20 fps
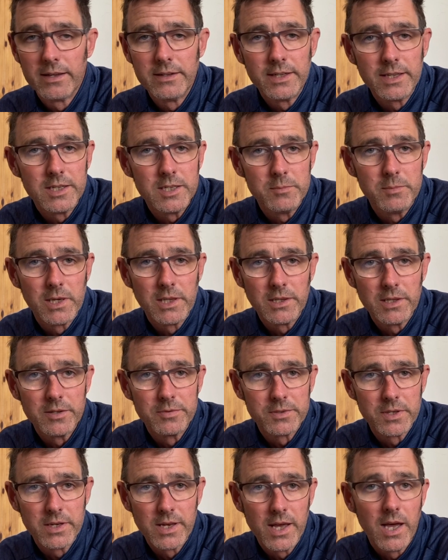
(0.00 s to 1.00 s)
need to be
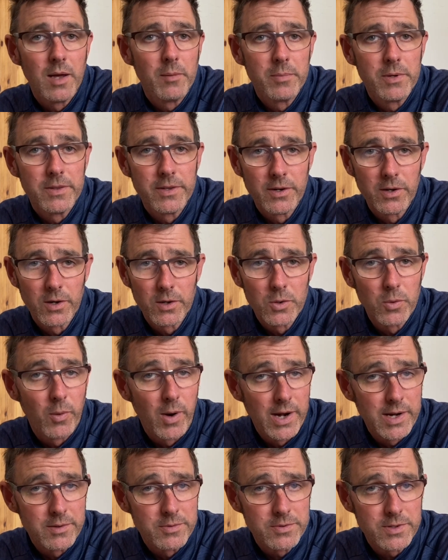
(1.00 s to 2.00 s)
lifted up, and there are
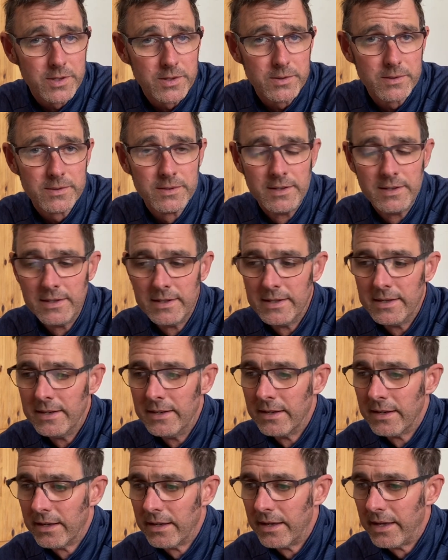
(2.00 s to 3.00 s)
quite a few.
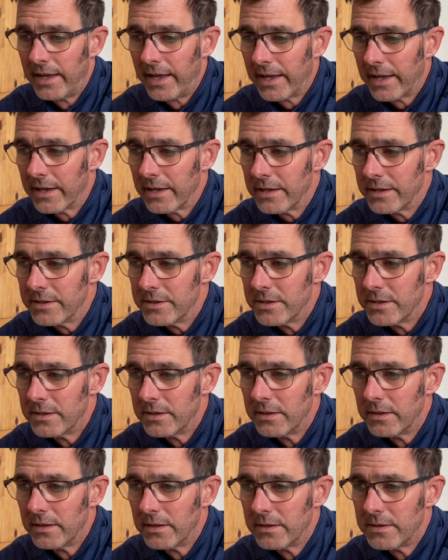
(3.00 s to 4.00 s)
And
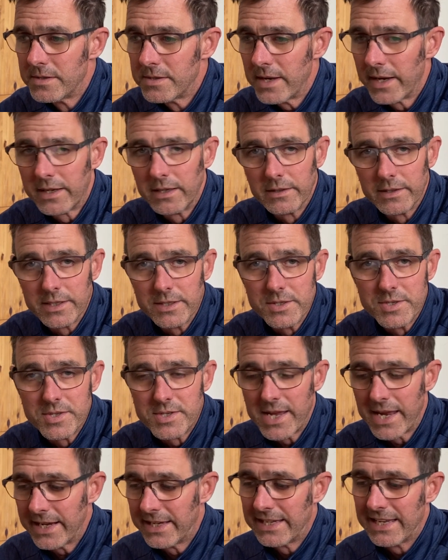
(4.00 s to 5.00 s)
secondly, to
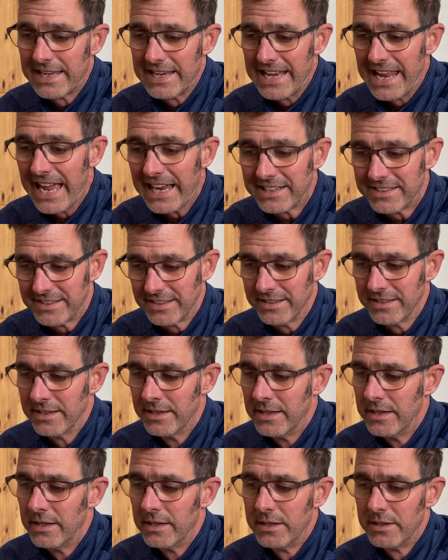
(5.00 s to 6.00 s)
stay connected,
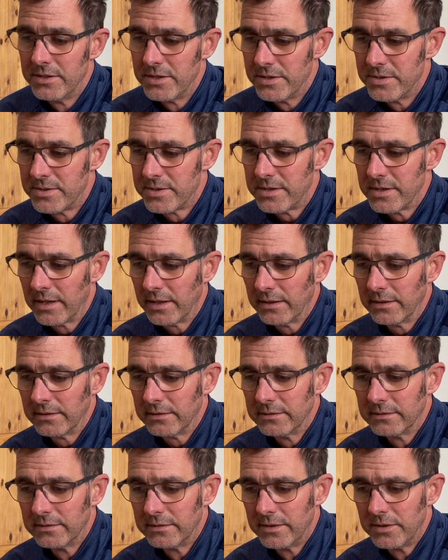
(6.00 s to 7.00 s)
just to
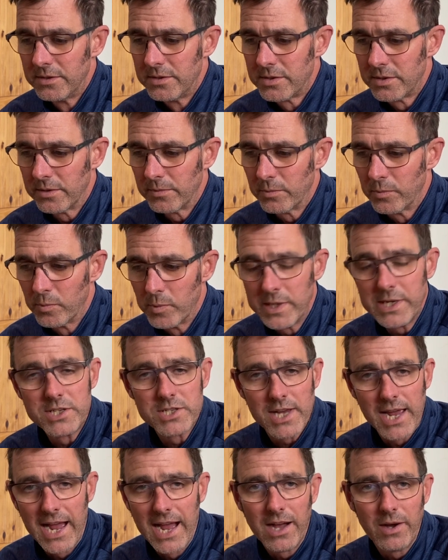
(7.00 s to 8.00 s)

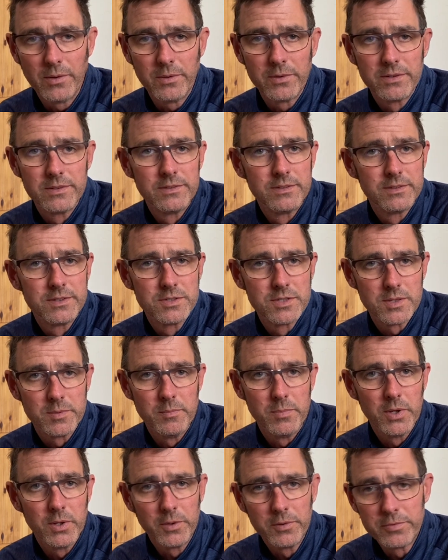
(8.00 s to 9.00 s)
reach out, to
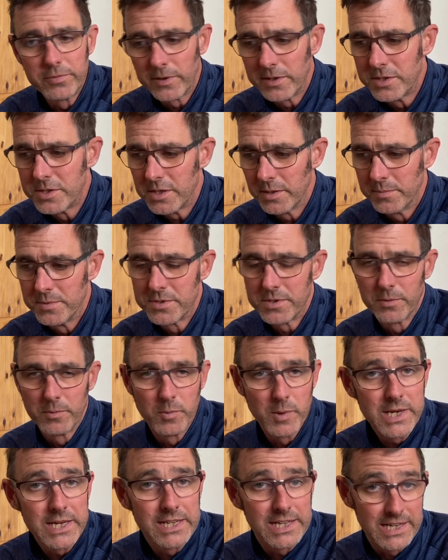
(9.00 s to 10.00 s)
build friendships, to
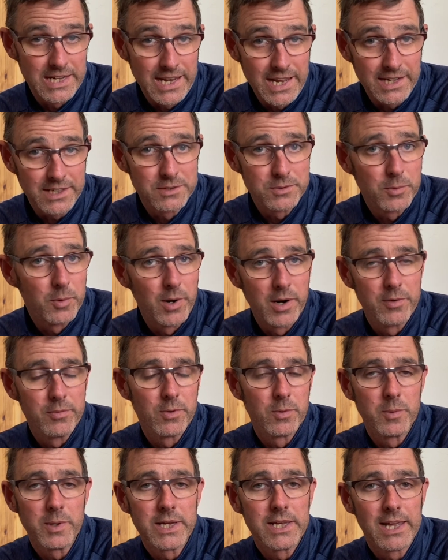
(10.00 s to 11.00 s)
reconnect
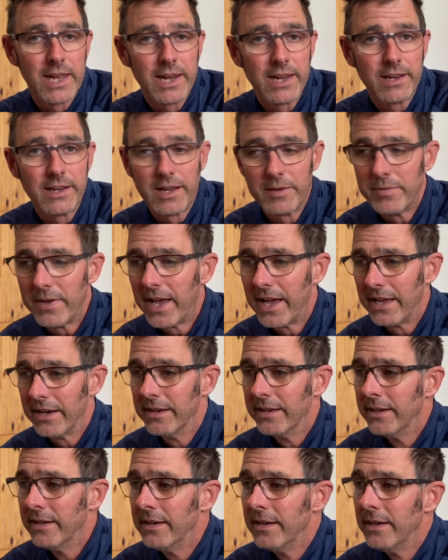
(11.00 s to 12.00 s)
wherever we can. I've had